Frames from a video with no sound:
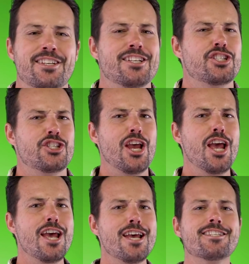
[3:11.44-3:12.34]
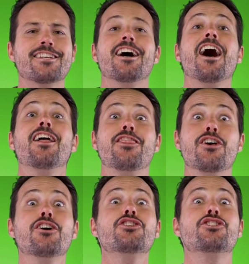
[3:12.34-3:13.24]
shares are
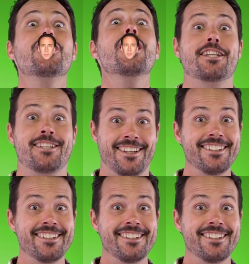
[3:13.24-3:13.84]
the shit.